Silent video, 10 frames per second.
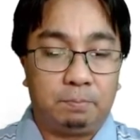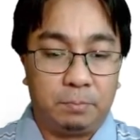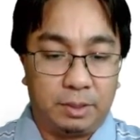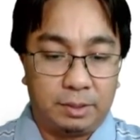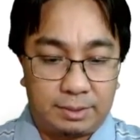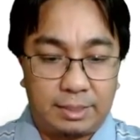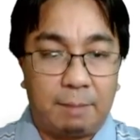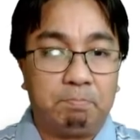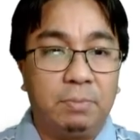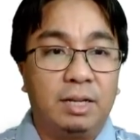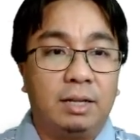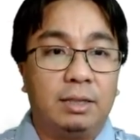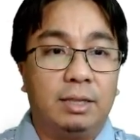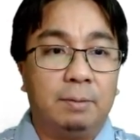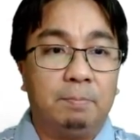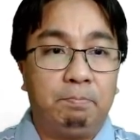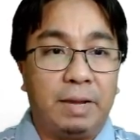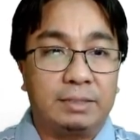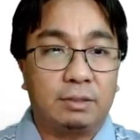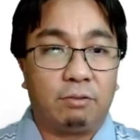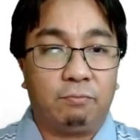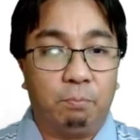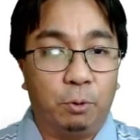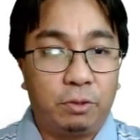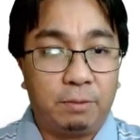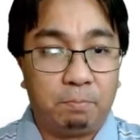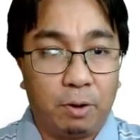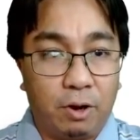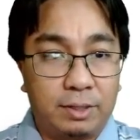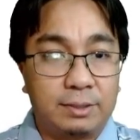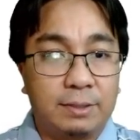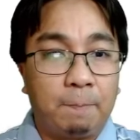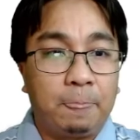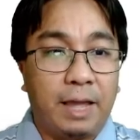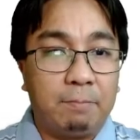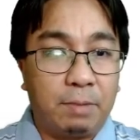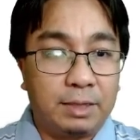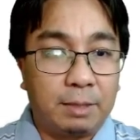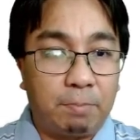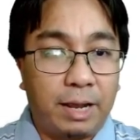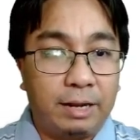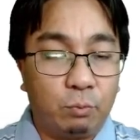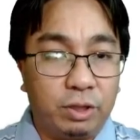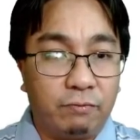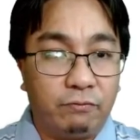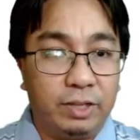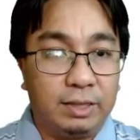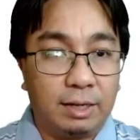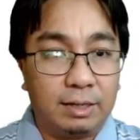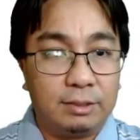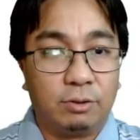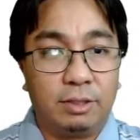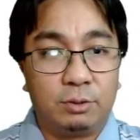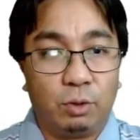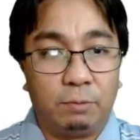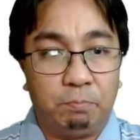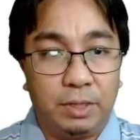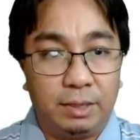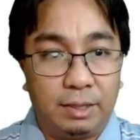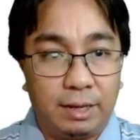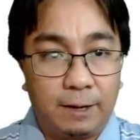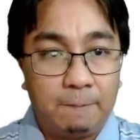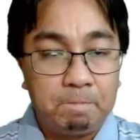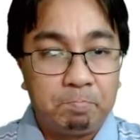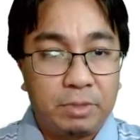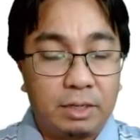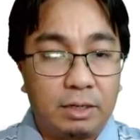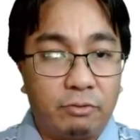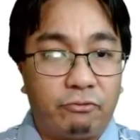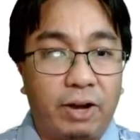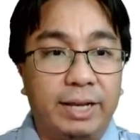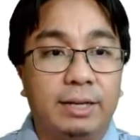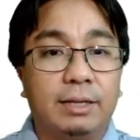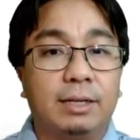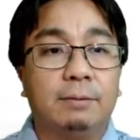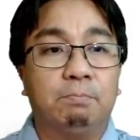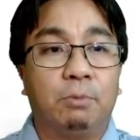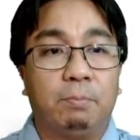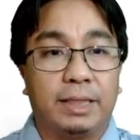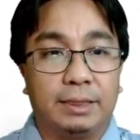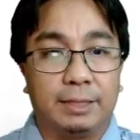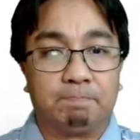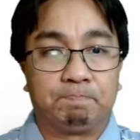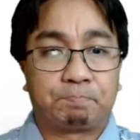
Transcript: sum the mass of both blocks and multiply it with V3. So this will be their final momentum.